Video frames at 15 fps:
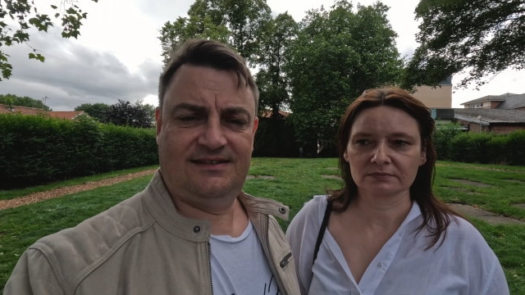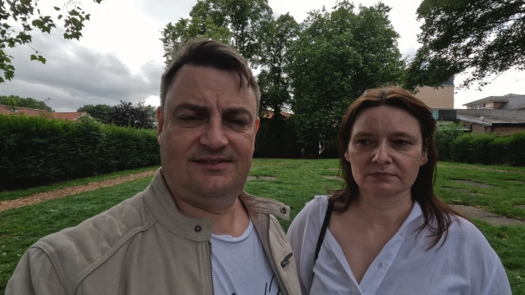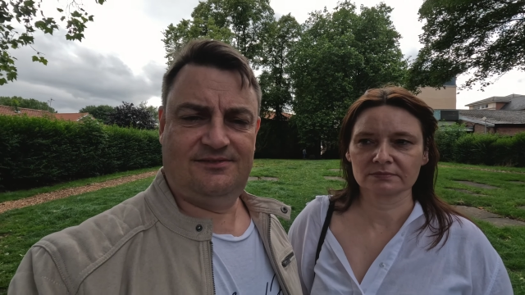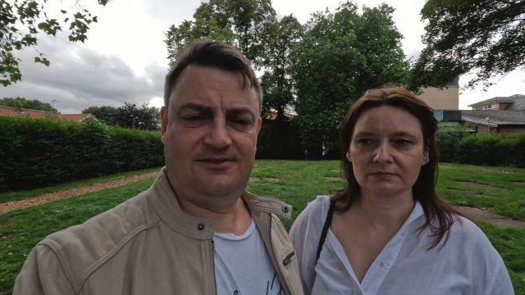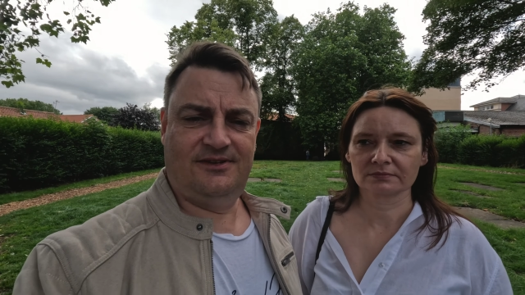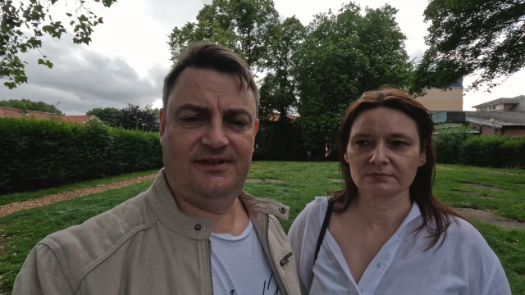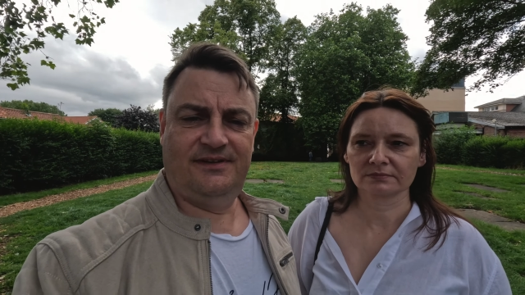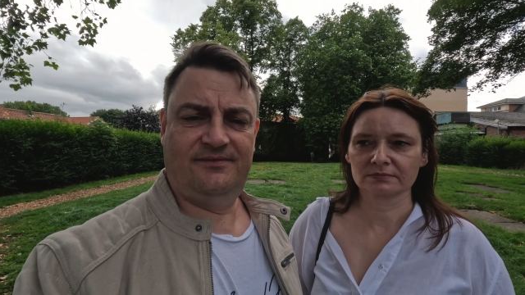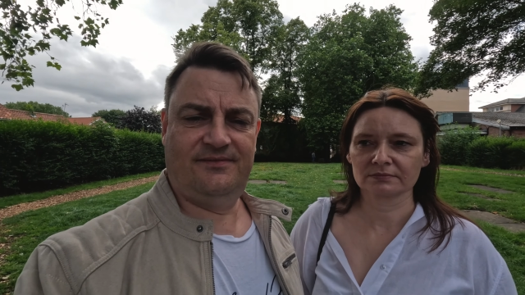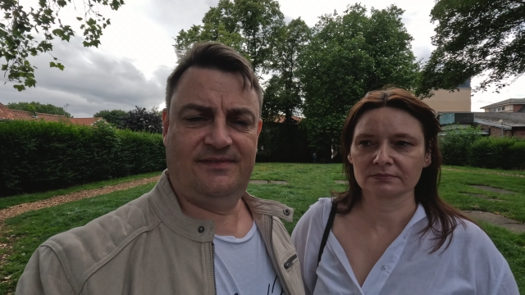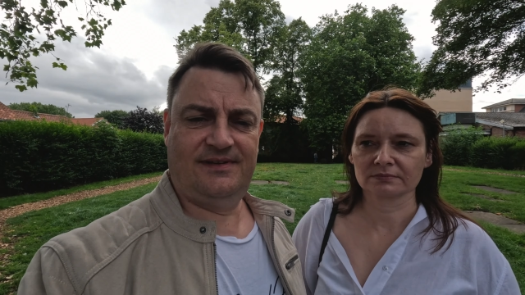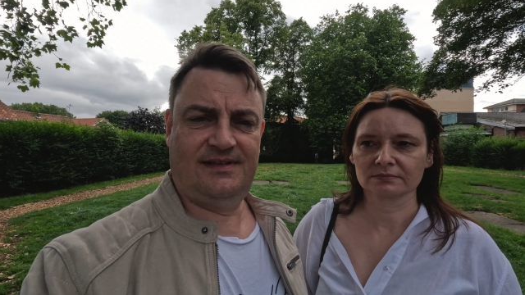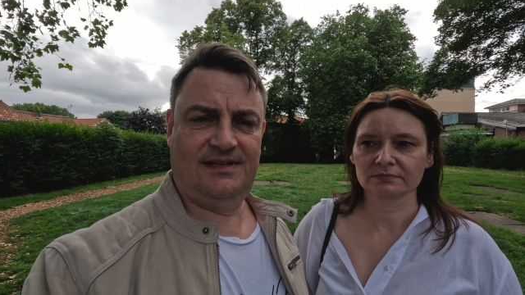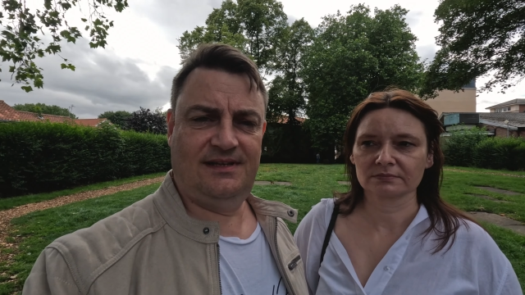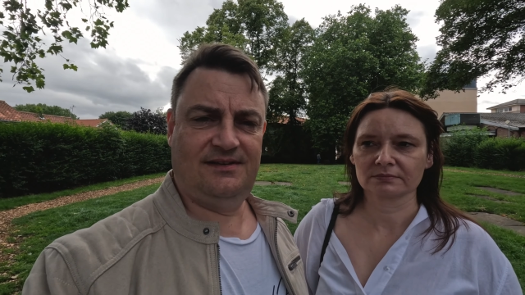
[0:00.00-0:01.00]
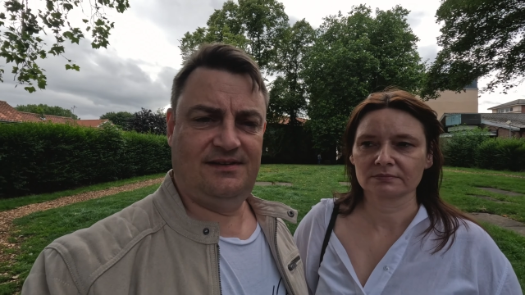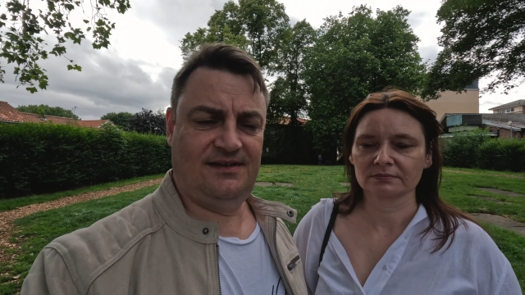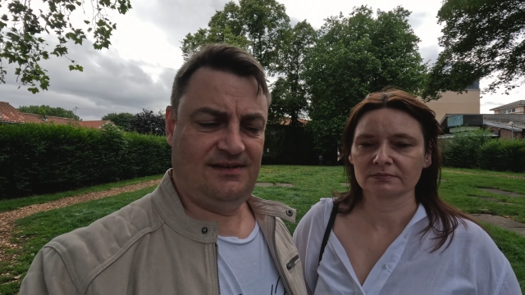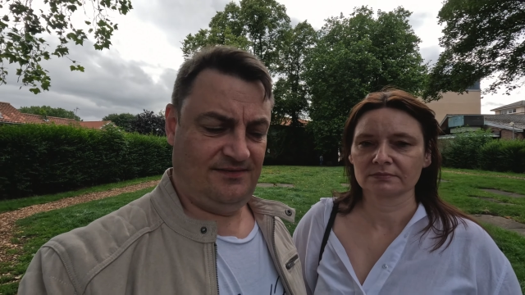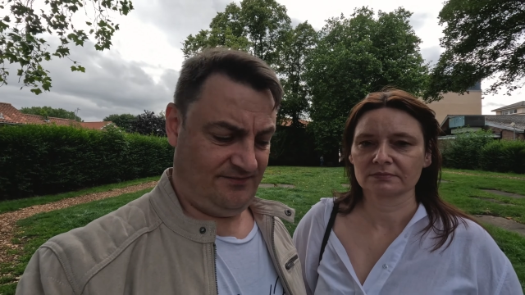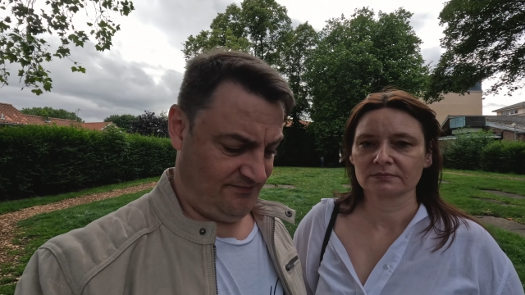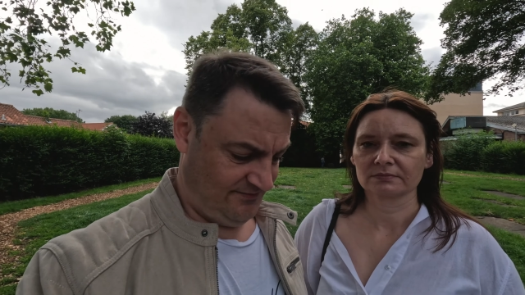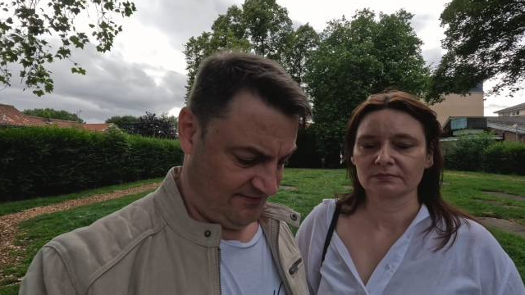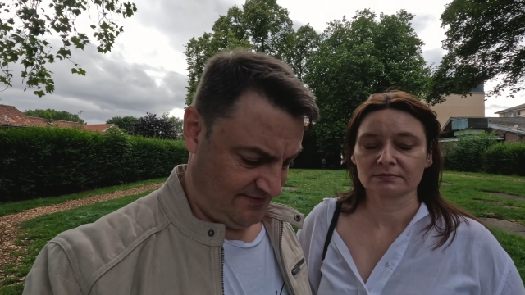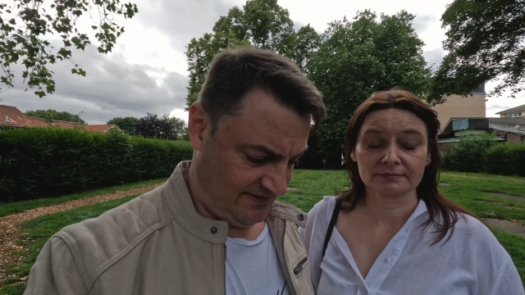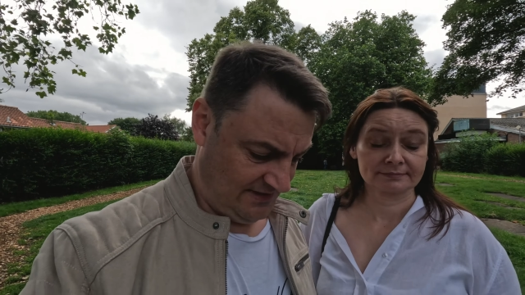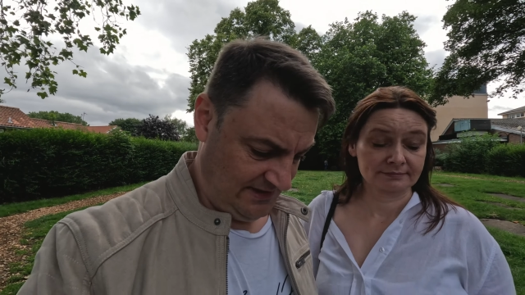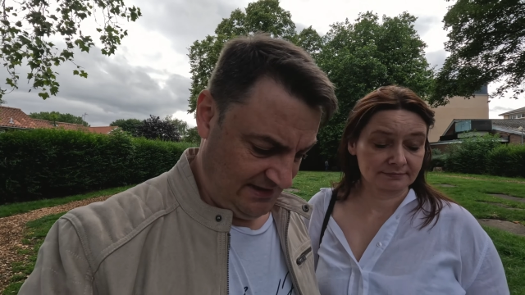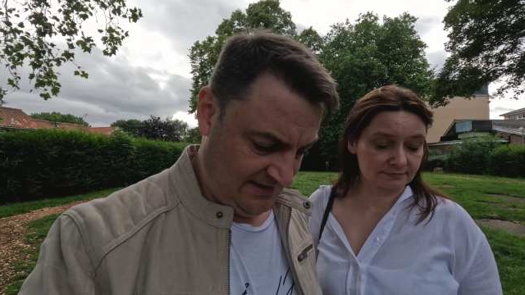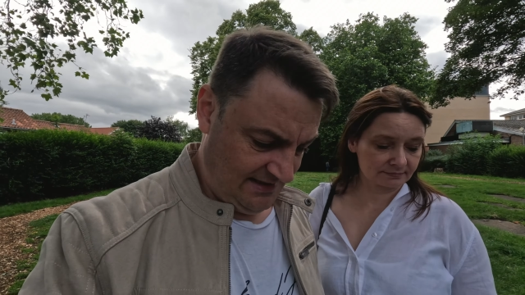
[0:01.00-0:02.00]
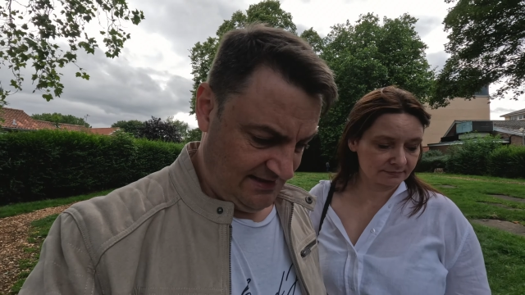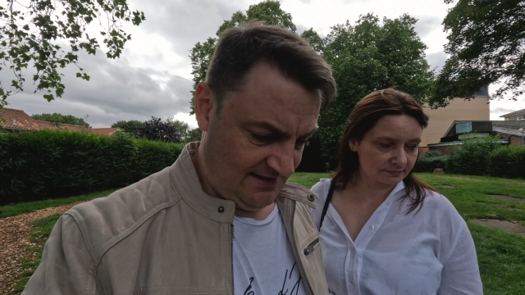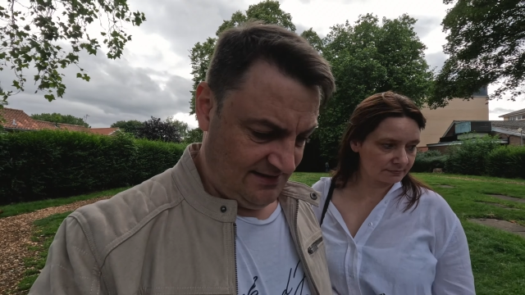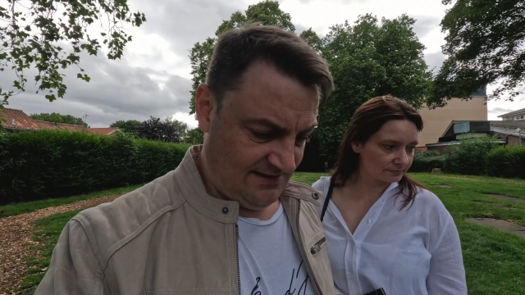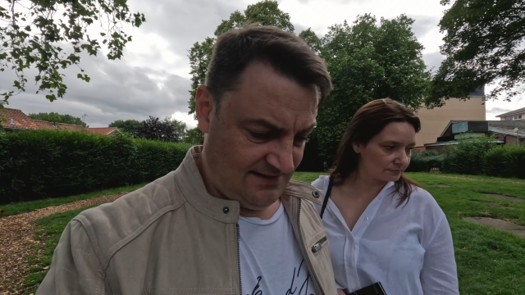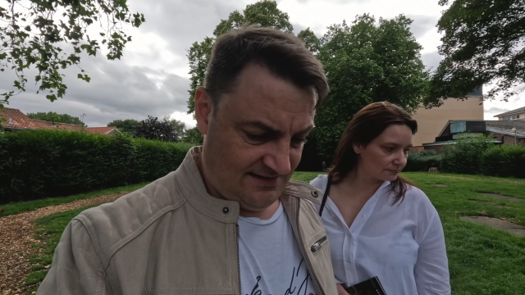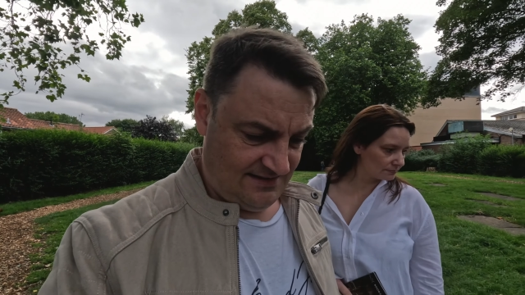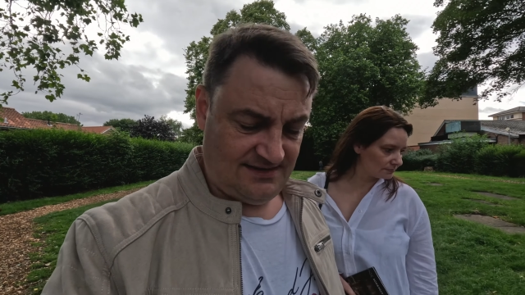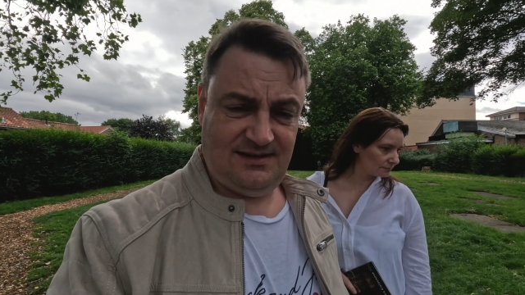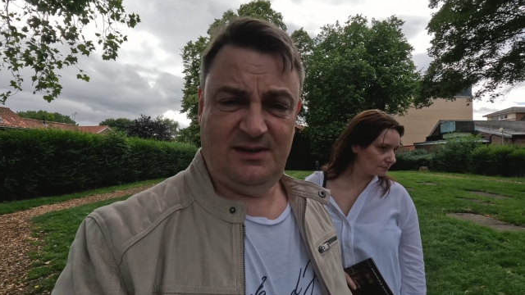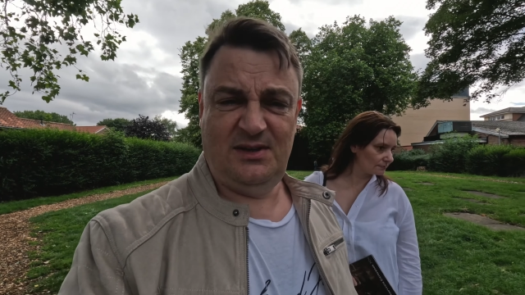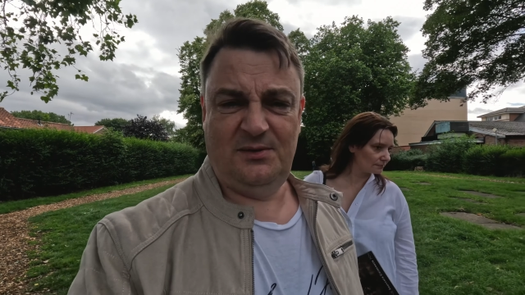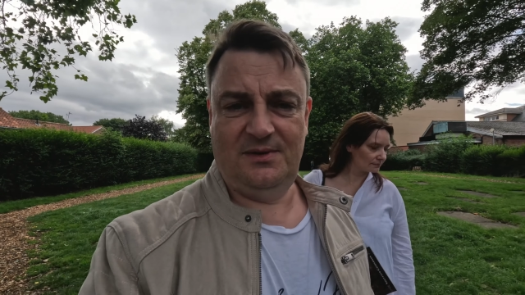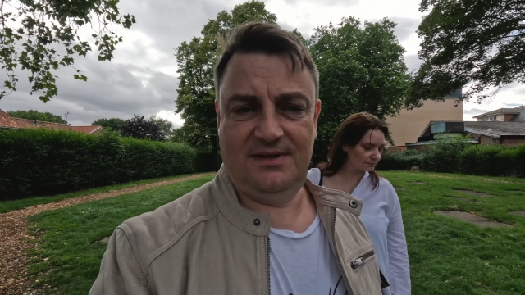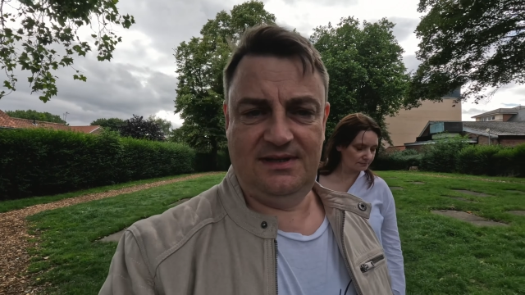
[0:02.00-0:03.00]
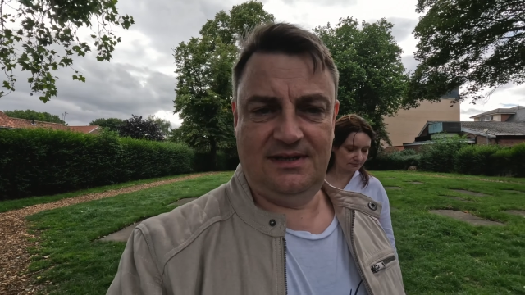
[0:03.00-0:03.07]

Speaker 1: Three. Oh dear. So anyway,